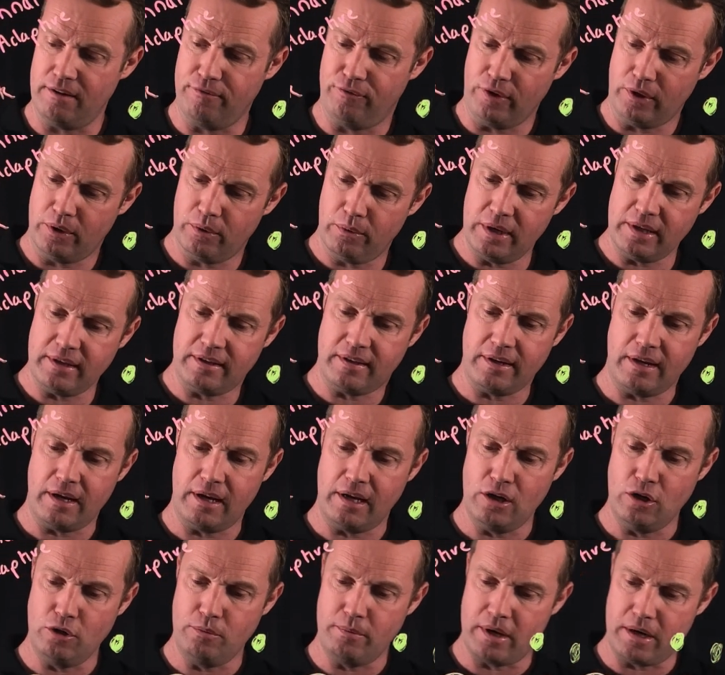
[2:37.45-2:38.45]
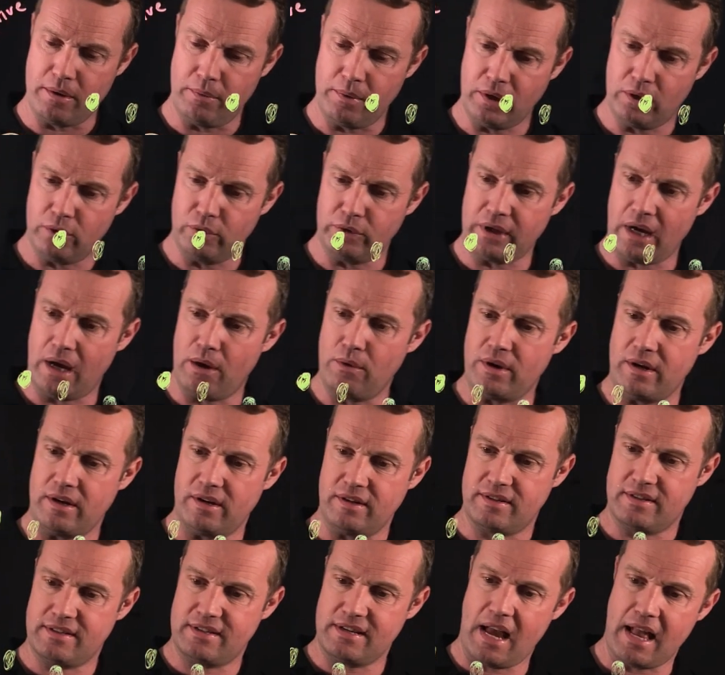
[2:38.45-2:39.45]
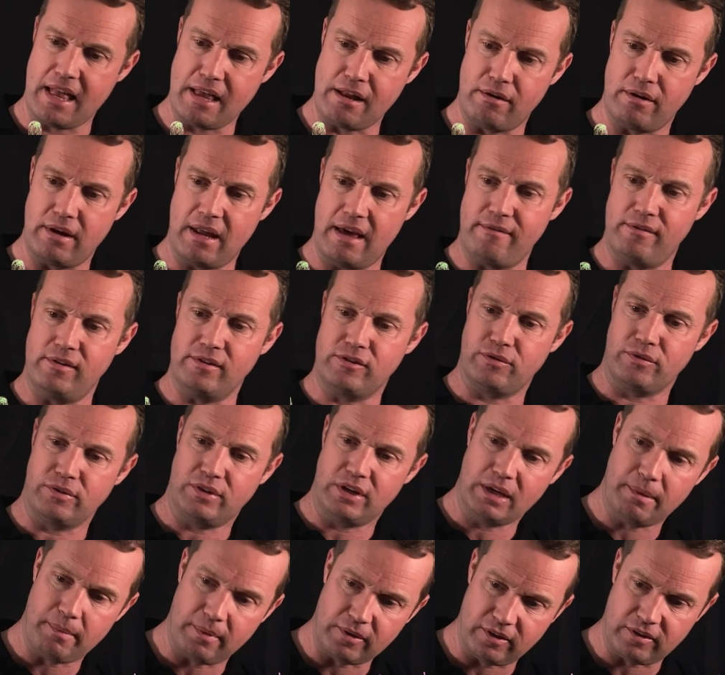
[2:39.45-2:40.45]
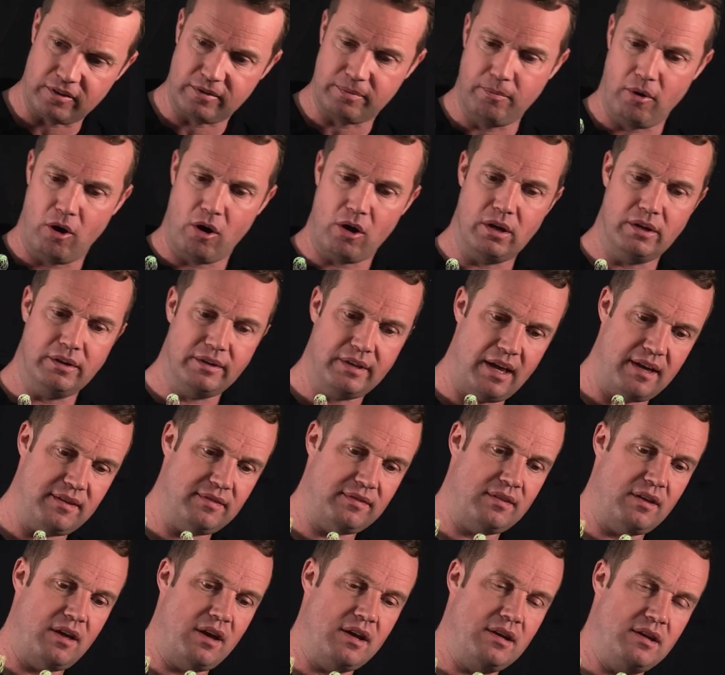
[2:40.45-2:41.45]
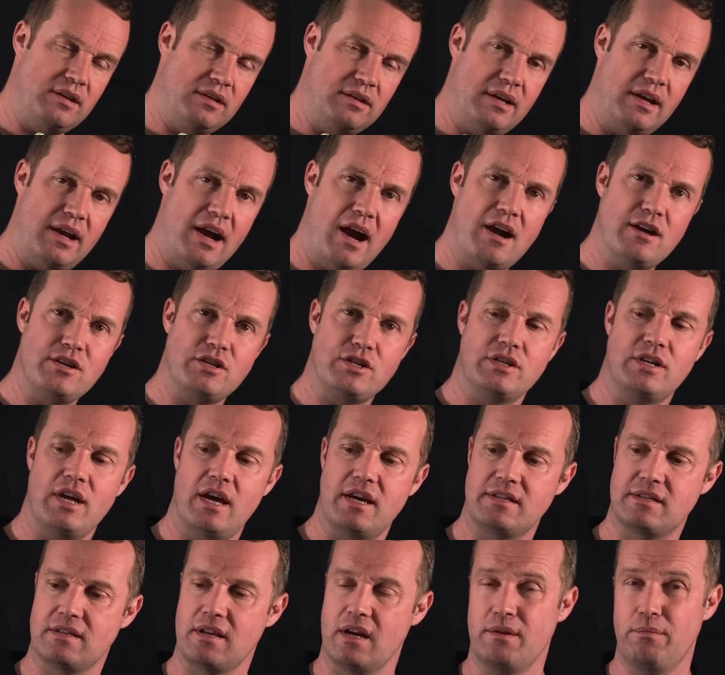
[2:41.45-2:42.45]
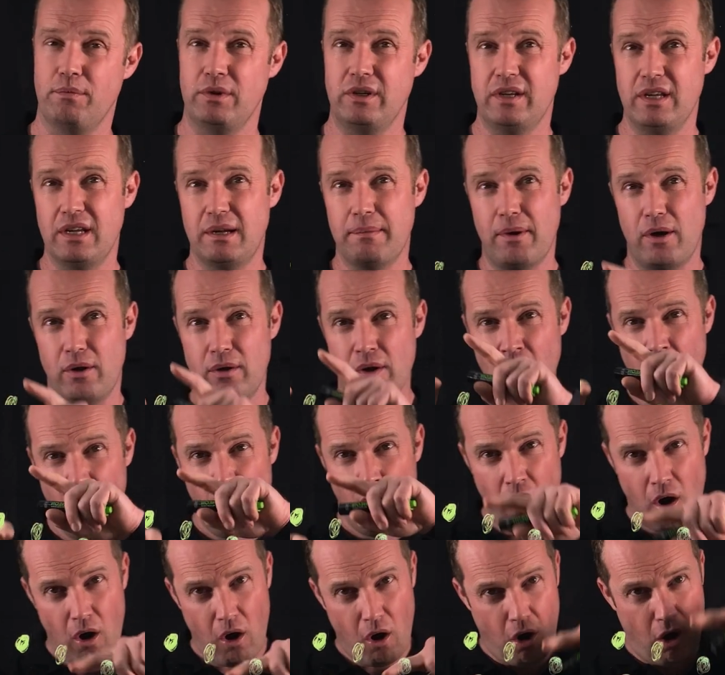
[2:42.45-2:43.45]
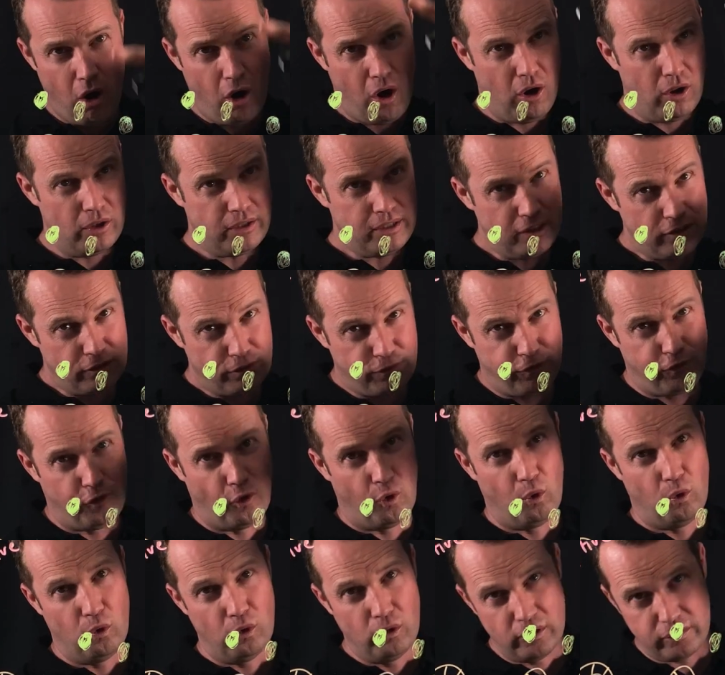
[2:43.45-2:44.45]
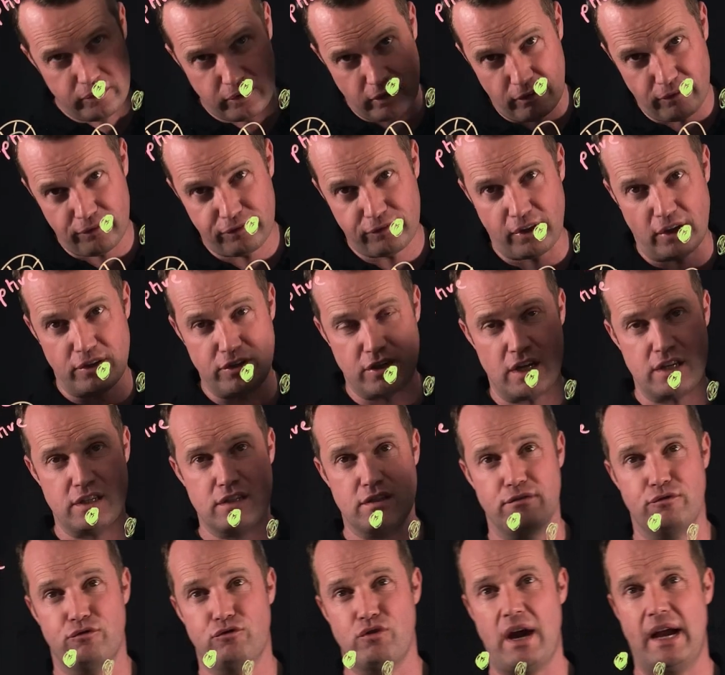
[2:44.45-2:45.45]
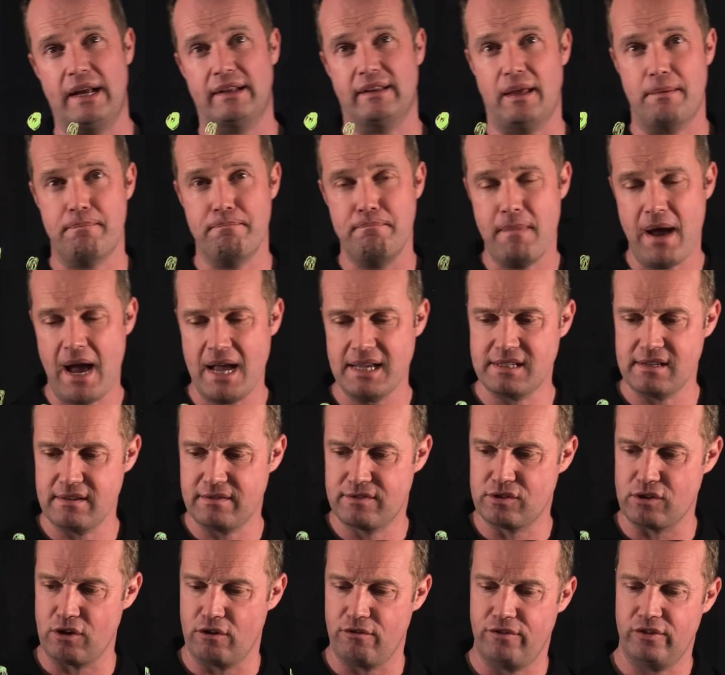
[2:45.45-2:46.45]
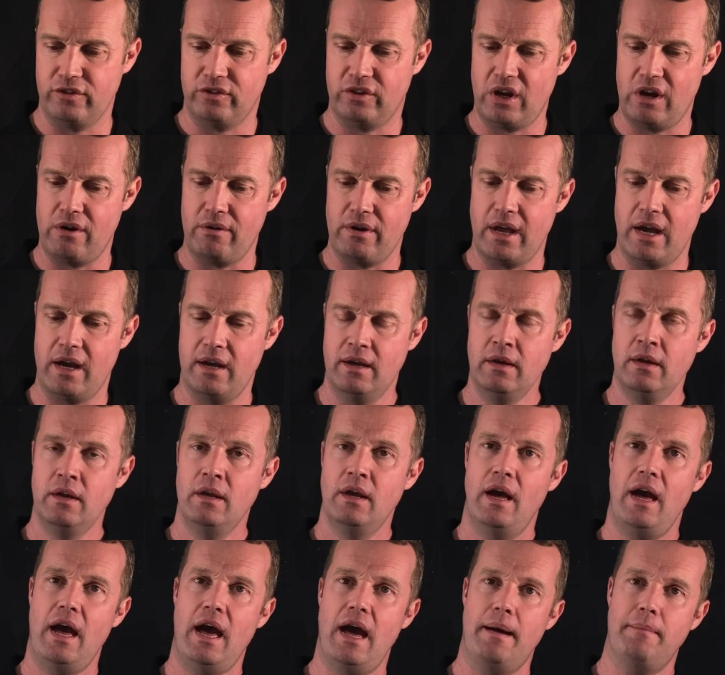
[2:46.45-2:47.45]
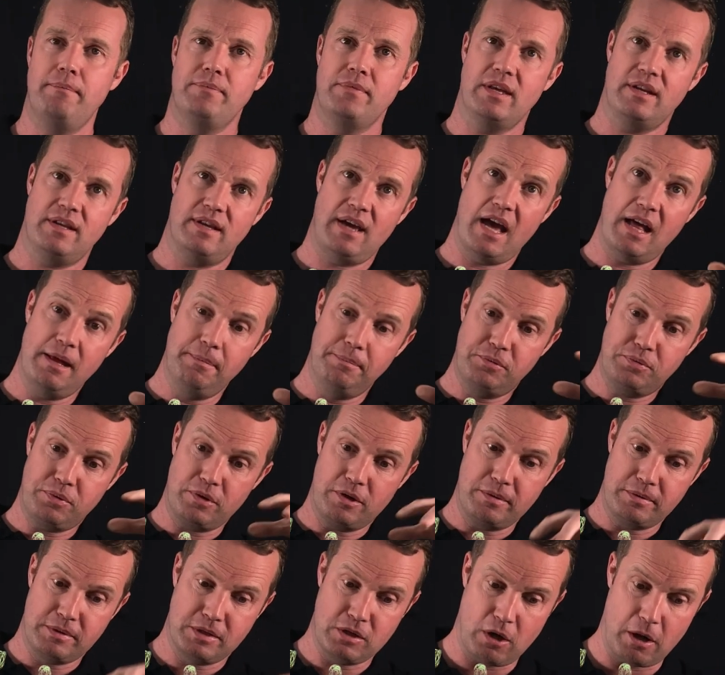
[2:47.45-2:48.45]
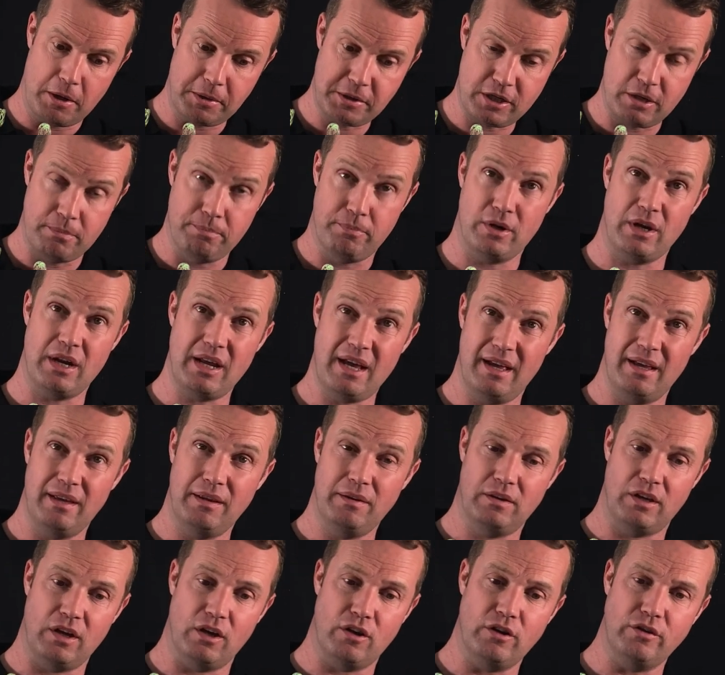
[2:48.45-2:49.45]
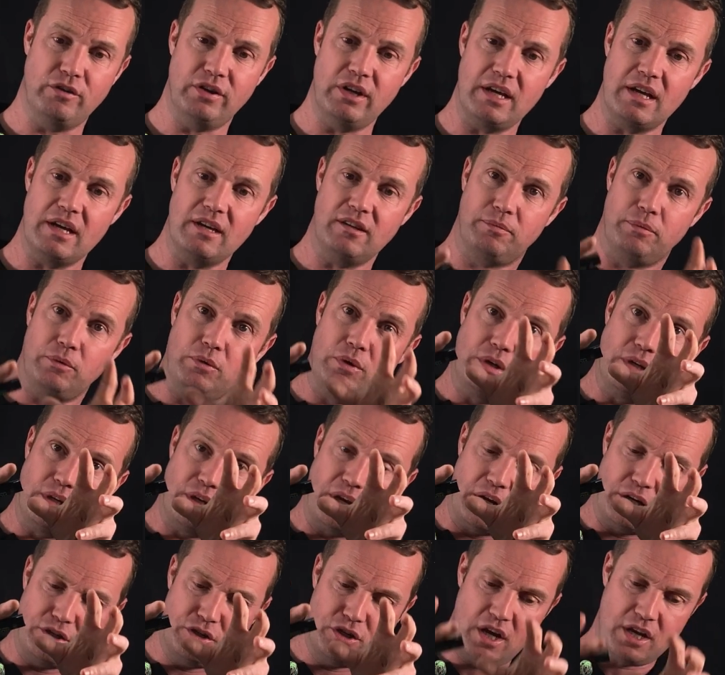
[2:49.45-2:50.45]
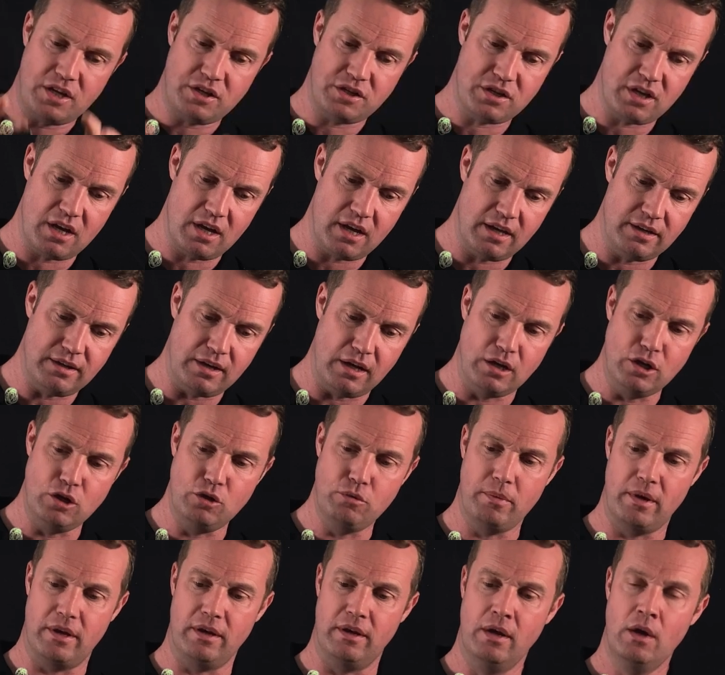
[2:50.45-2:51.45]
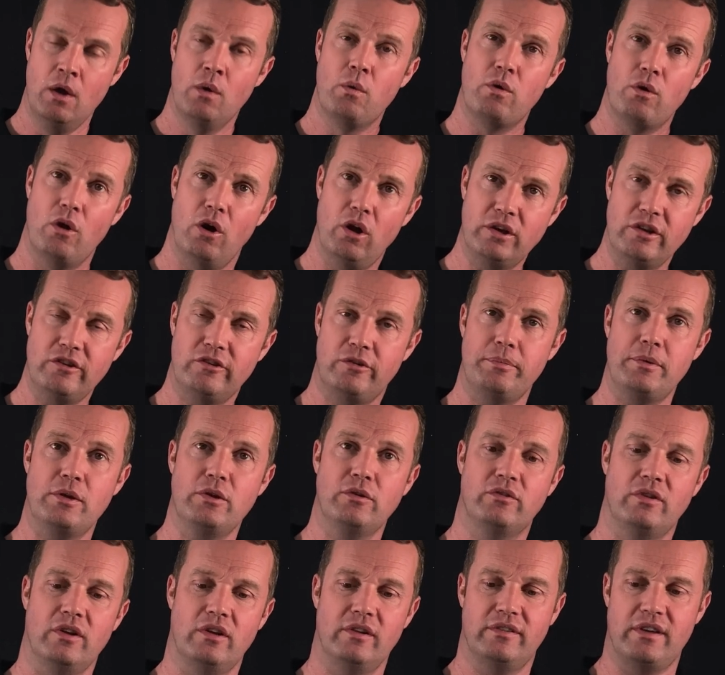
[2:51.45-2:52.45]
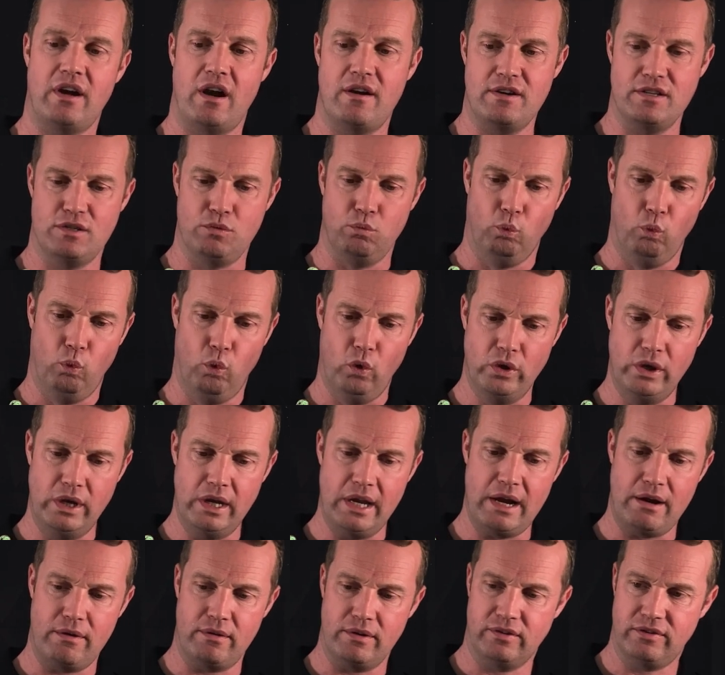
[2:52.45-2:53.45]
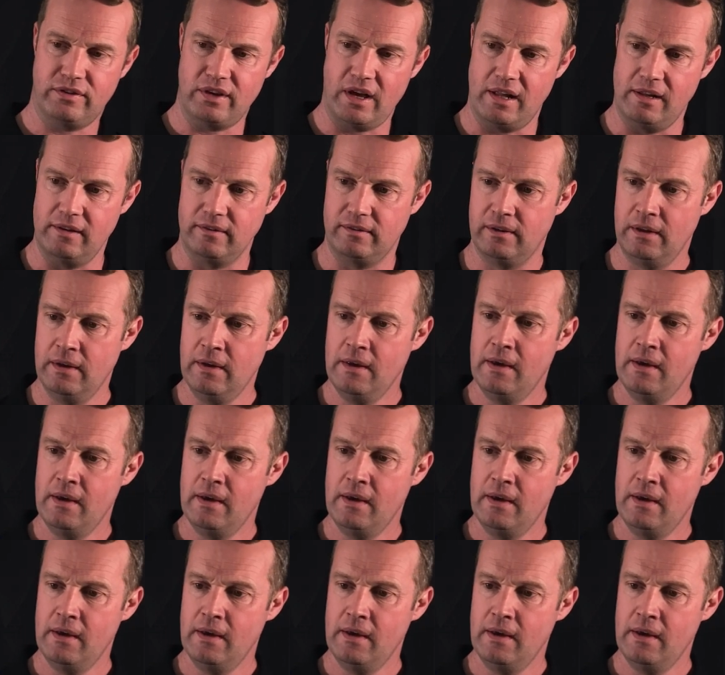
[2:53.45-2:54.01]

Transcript: If we go into the lumen and we go down at a cellular level, so we think about the small intestine and the large intestine, and we think about all these folds of digestive tract, that massive surface area that helps with absorption. But the other thing is, between the digesta and the lumen, where all these immune cells are, there's one layer of cells.